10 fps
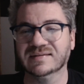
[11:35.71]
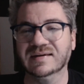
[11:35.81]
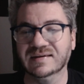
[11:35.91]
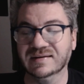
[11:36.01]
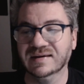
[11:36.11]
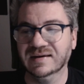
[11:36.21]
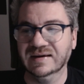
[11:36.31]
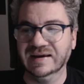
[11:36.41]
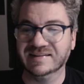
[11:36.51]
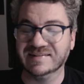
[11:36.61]
And
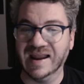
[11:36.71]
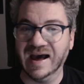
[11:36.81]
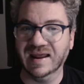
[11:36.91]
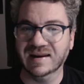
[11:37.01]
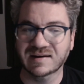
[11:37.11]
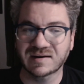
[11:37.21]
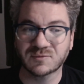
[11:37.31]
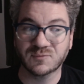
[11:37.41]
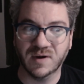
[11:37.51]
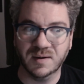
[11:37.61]
it's not
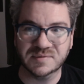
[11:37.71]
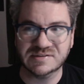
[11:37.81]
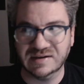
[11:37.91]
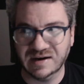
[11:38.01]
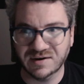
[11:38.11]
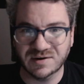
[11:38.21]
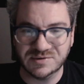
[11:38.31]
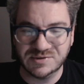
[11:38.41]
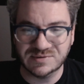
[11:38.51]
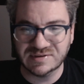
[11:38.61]
from scenario
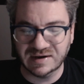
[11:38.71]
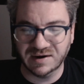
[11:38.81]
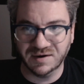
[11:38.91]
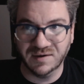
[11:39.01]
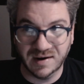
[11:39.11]
to scenario.